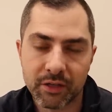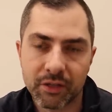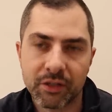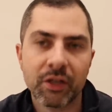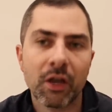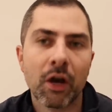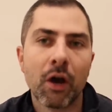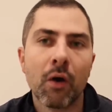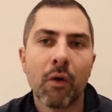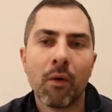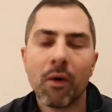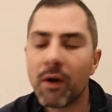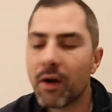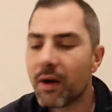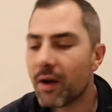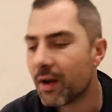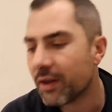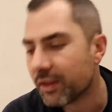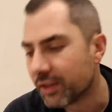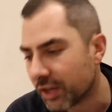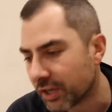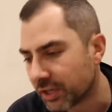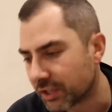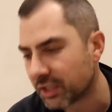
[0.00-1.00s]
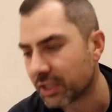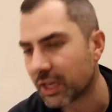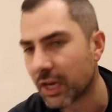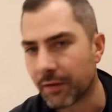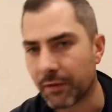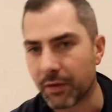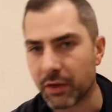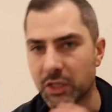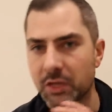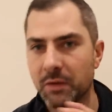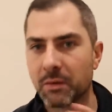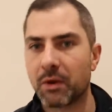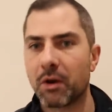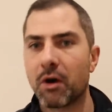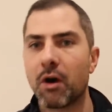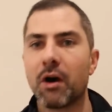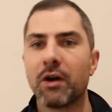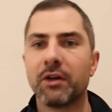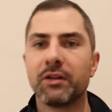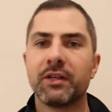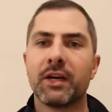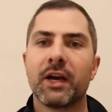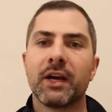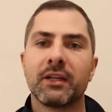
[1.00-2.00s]
So just to give you some
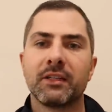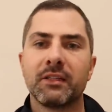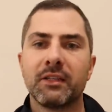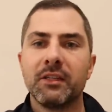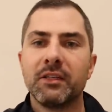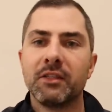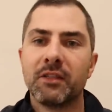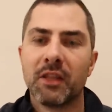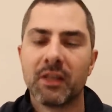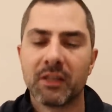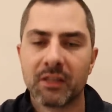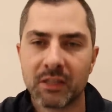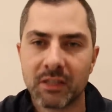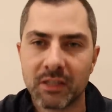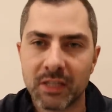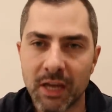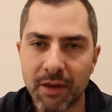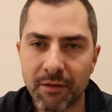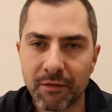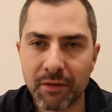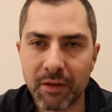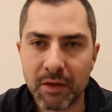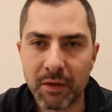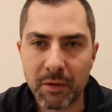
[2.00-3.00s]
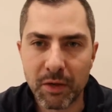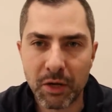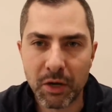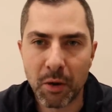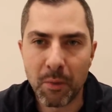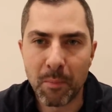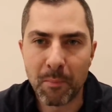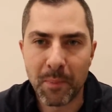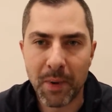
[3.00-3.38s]
context, these, this is definitely, you know,